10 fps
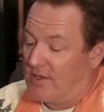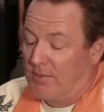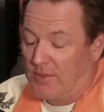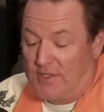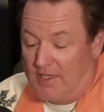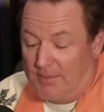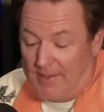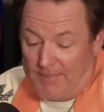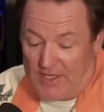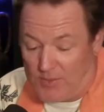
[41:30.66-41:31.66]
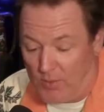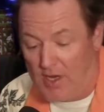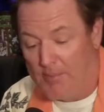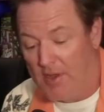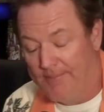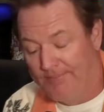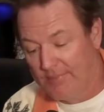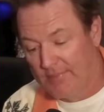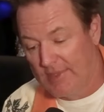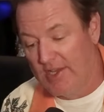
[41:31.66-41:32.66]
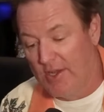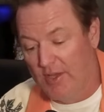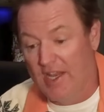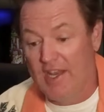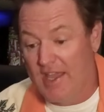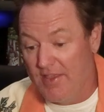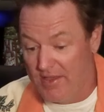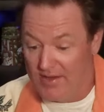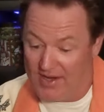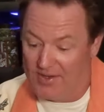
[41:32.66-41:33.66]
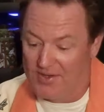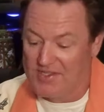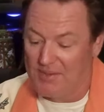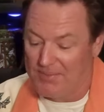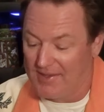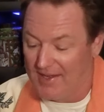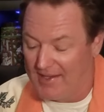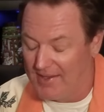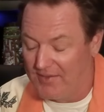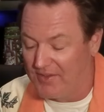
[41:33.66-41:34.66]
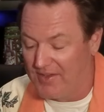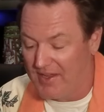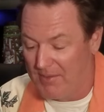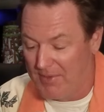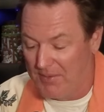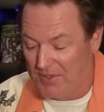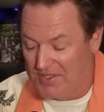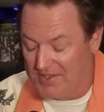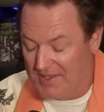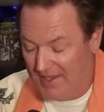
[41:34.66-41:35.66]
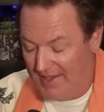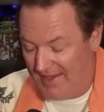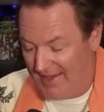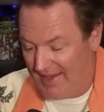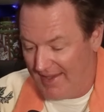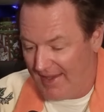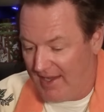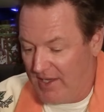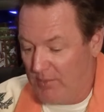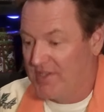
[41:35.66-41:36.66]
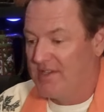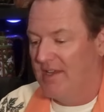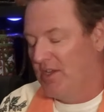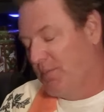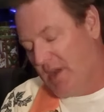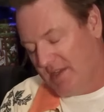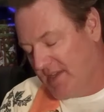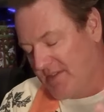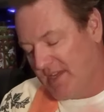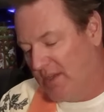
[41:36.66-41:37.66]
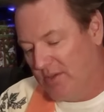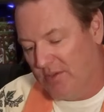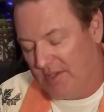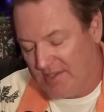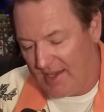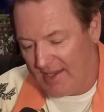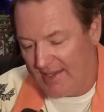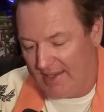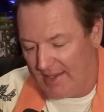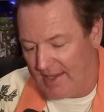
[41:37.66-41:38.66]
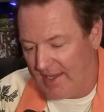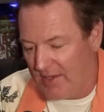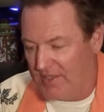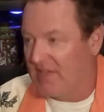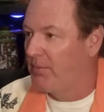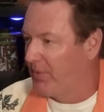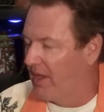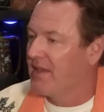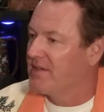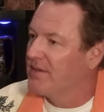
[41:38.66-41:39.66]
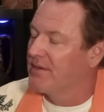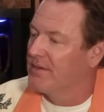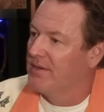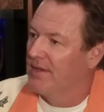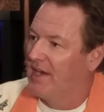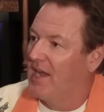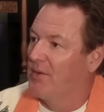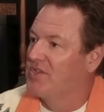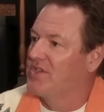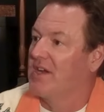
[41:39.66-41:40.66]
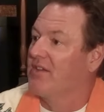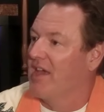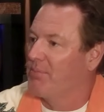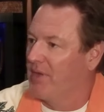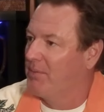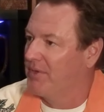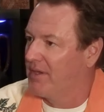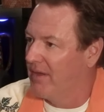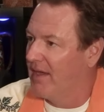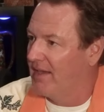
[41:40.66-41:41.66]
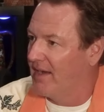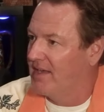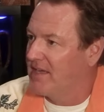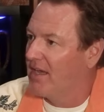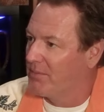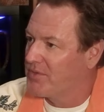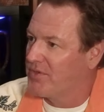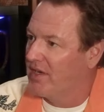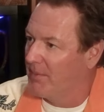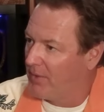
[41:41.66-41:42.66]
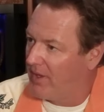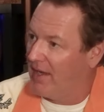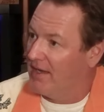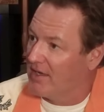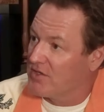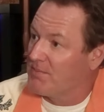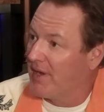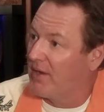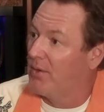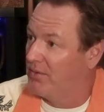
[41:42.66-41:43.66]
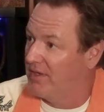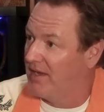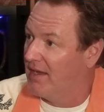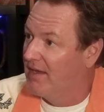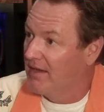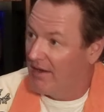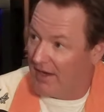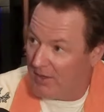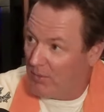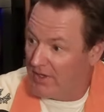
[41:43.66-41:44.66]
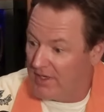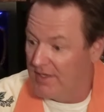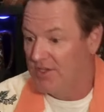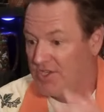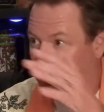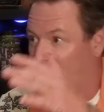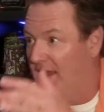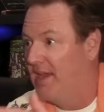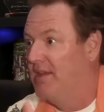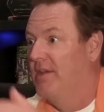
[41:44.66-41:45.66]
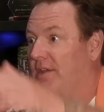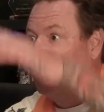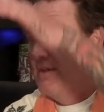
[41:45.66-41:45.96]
a good routine, man. That's the one I'm on. You know, and in, in there, I heard something that I love to talk about, which is I always, and you probably, sounds like you do this. I, I always have a plan too. And I always share that plan with the client. I tell them straight up, okay, here's my goal today. I want to shade